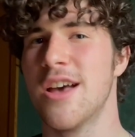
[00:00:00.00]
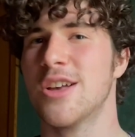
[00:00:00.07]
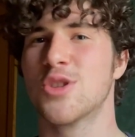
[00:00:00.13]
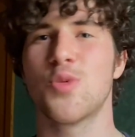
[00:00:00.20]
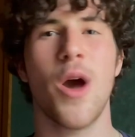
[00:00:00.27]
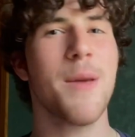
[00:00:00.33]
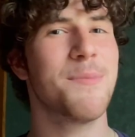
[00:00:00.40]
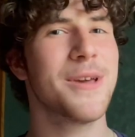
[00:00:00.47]

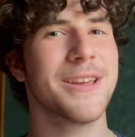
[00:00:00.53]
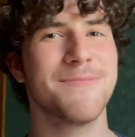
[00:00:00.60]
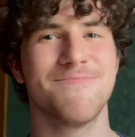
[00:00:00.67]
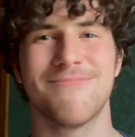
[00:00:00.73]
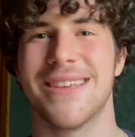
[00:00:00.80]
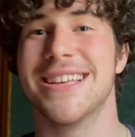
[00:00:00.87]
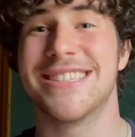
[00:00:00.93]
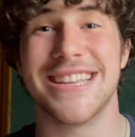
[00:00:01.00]

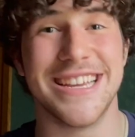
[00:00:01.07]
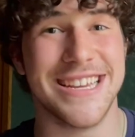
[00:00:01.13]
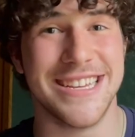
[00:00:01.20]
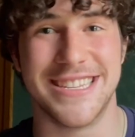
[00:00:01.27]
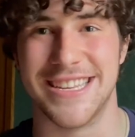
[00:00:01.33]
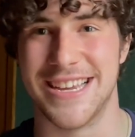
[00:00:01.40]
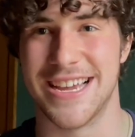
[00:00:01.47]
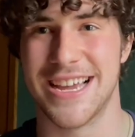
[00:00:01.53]
Swiping is
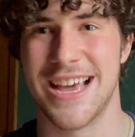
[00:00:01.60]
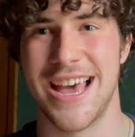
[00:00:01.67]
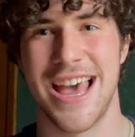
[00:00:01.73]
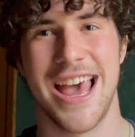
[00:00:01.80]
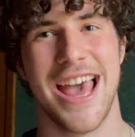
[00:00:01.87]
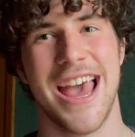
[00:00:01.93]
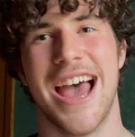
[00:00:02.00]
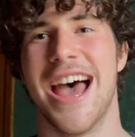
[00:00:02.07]
easy,
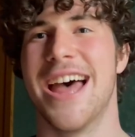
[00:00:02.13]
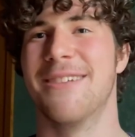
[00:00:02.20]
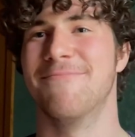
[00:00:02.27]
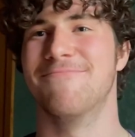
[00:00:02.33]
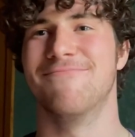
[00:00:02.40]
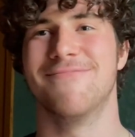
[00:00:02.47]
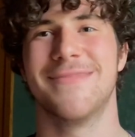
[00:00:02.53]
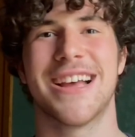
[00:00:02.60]

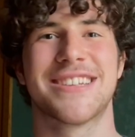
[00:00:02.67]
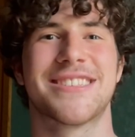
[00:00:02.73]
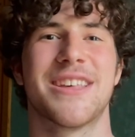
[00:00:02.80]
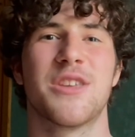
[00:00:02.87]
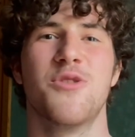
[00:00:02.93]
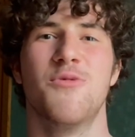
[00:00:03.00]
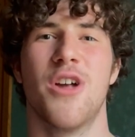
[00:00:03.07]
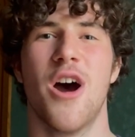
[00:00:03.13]
and next
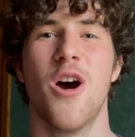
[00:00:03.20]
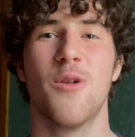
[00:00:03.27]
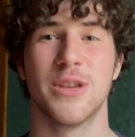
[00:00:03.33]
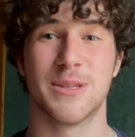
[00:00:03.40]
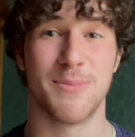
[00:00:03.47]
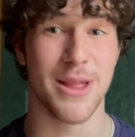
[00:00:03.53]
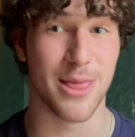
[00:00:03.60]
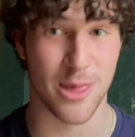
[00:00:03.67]
thing you know,
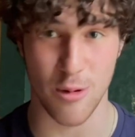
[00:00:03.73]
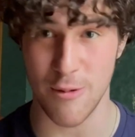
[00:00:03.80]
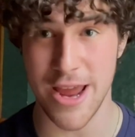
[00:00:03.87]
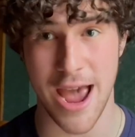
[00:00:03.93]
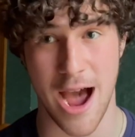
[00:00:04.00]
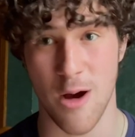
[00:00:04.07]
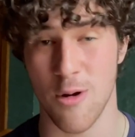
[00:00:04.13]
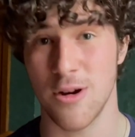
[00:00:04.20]
it's been 3
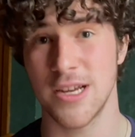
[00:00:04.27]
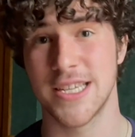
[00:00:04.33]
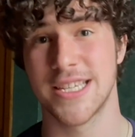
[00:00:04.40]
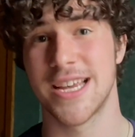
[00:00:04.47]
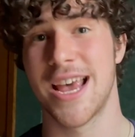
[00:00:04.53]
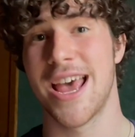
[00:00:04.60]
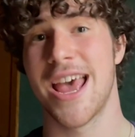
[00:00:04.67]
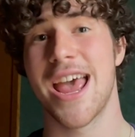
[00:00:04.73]
hours,